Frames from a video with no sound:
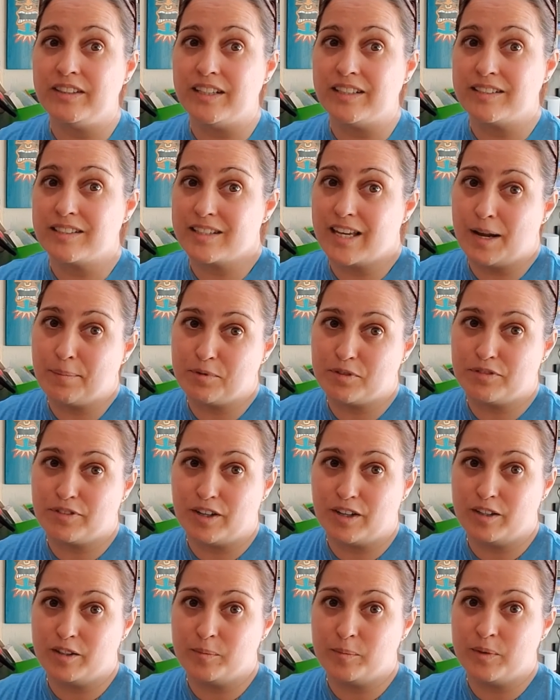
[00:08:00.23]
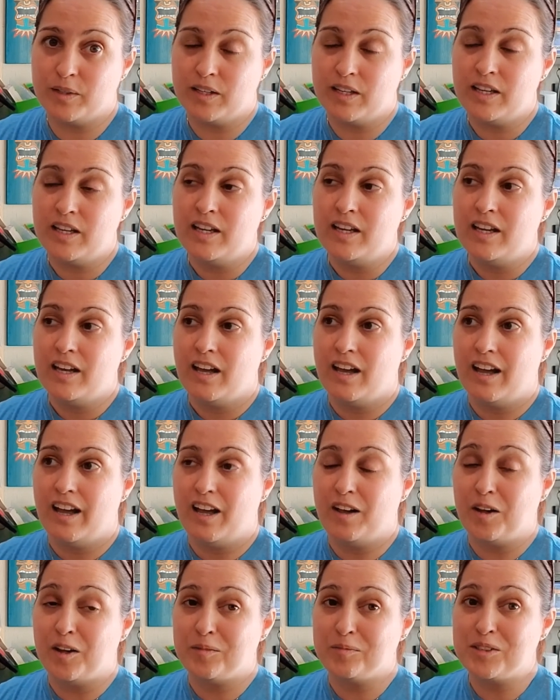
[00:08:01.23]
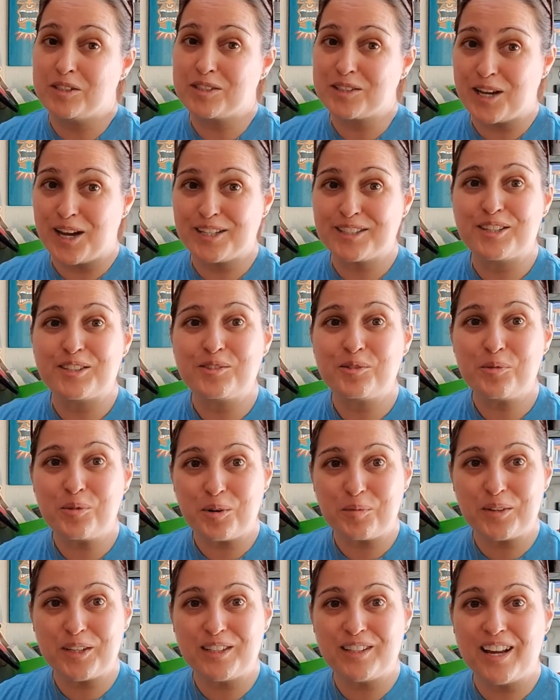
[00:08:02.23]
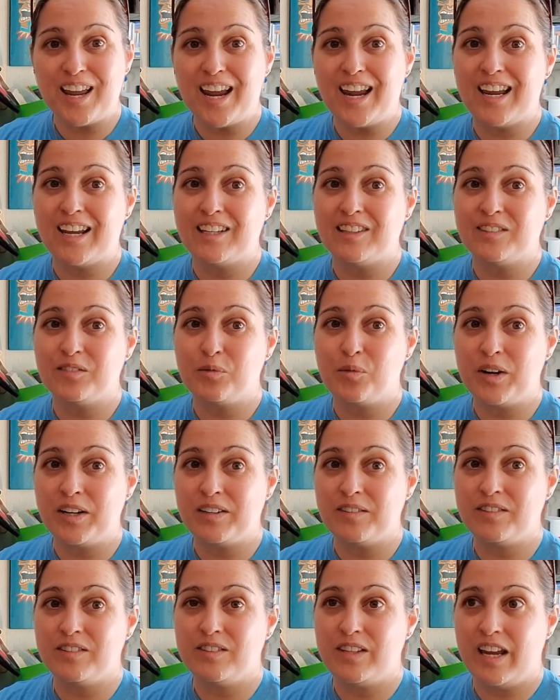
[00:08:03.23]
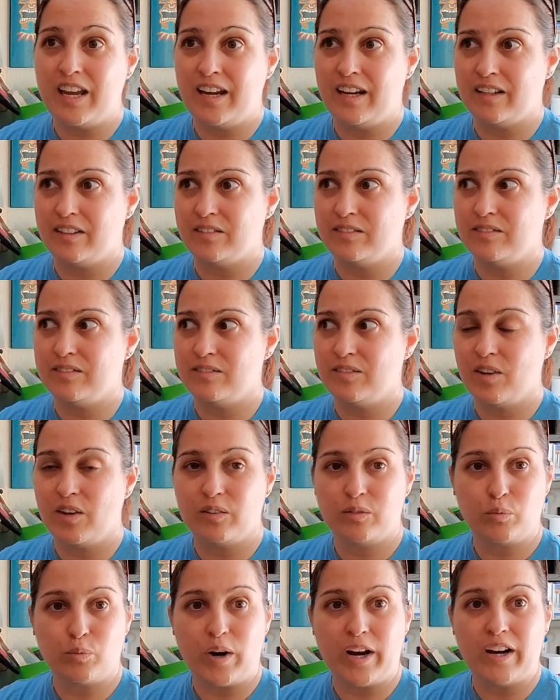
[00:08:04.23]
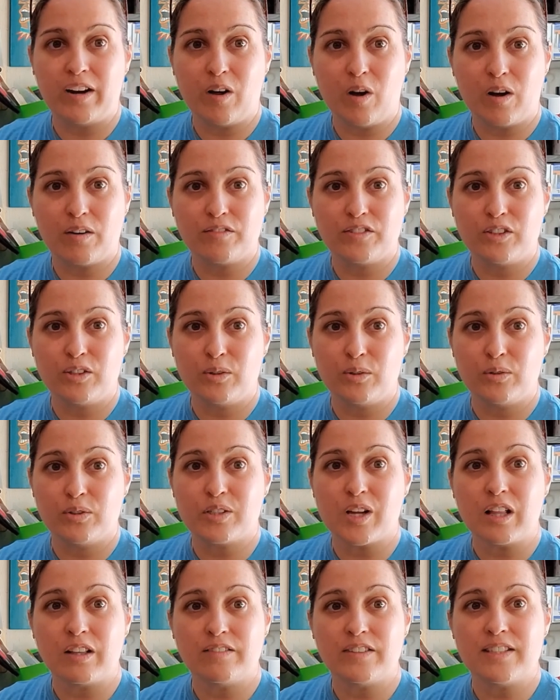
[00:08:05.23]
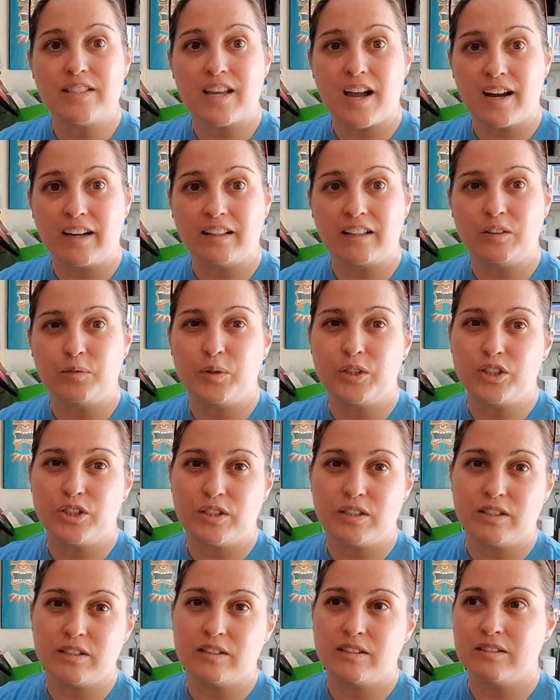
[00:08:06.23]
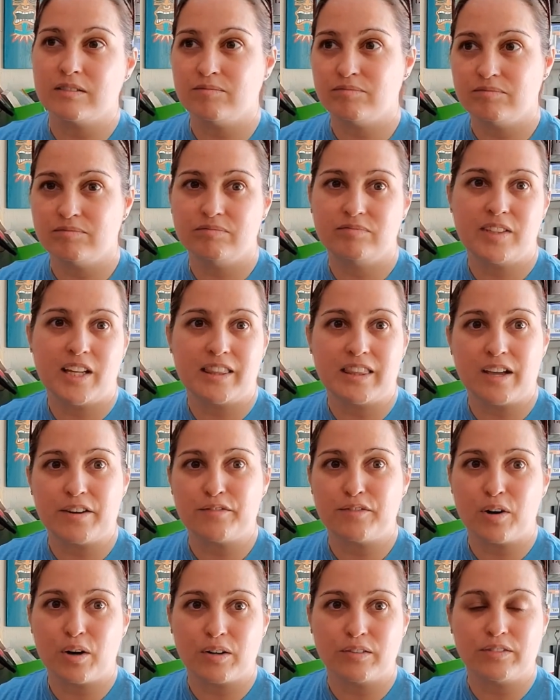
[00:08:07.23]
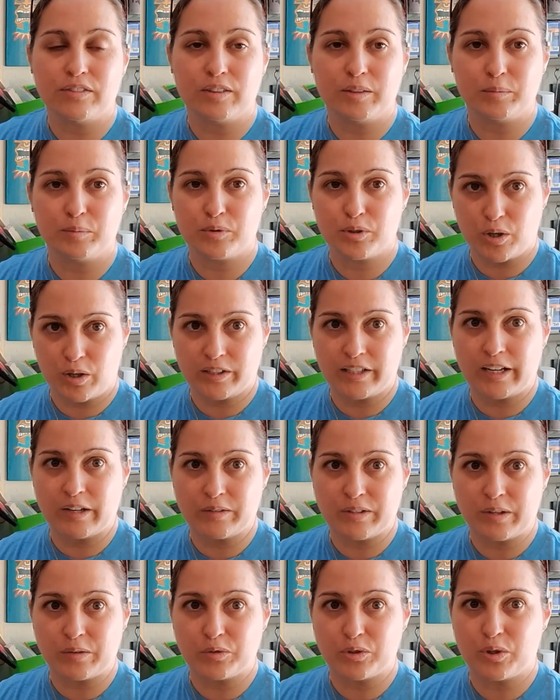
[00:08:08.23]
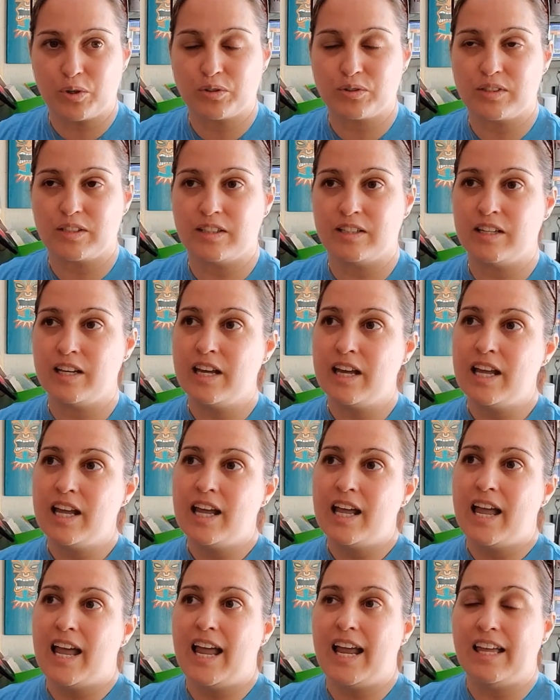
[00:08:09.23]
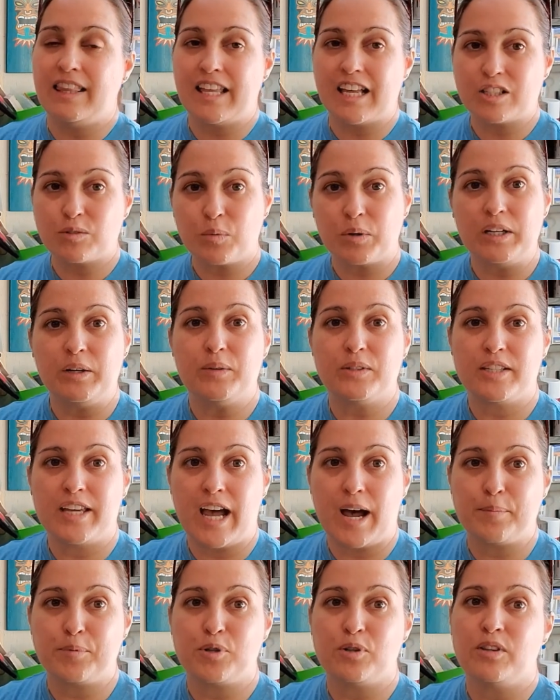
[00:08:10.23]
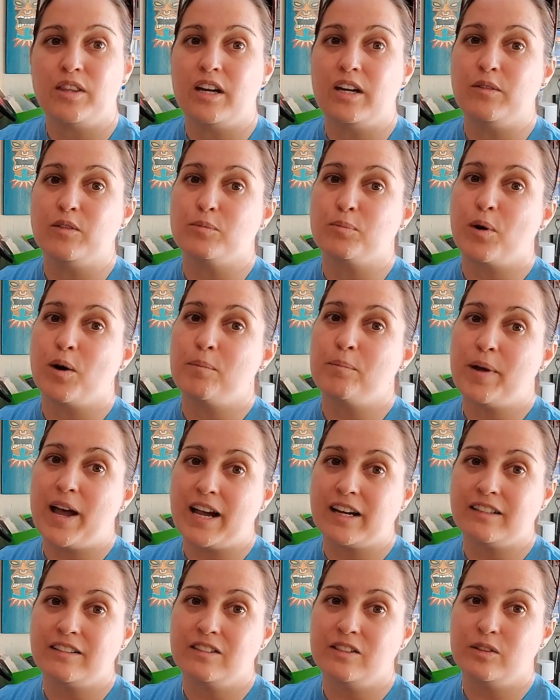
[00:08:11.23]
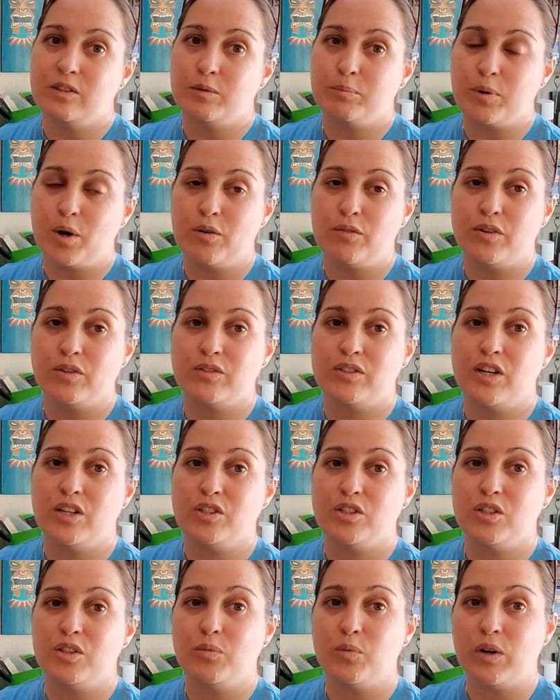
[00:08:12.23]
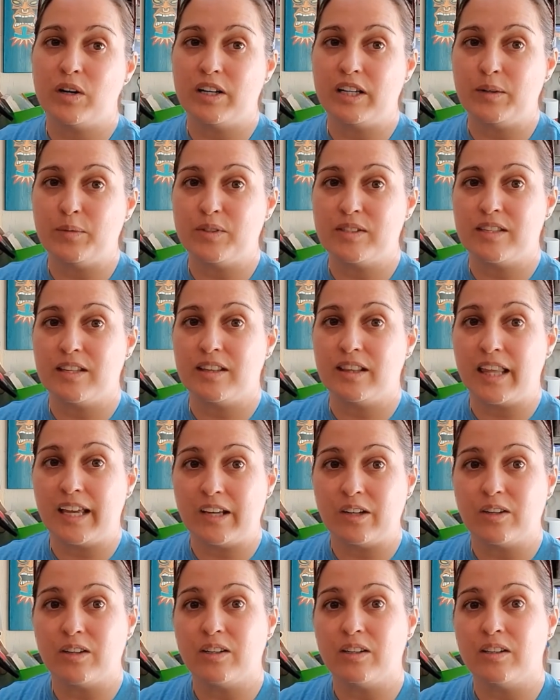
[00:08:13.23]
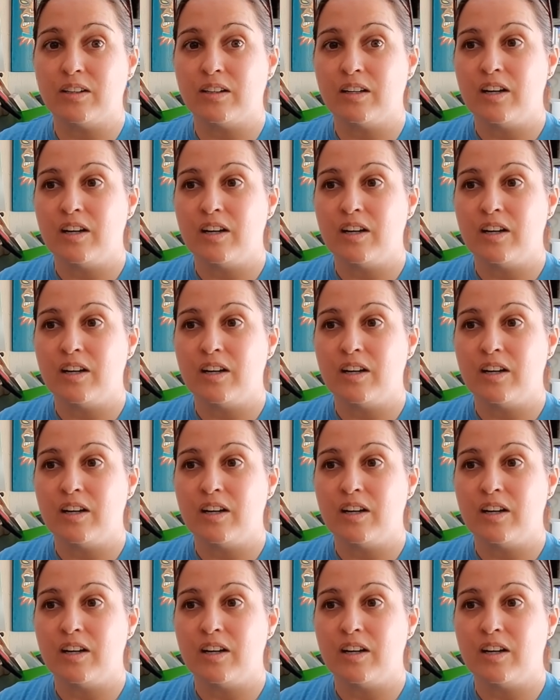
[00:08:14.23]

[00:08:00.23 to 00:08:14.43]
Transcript: escaped from, disguised as a woman, and went and ran off to Sullivan's Island, which is not that far from downtown Charleston. And that's where he was captured. Then he was brought back to the Provost Dungeon, where he was then later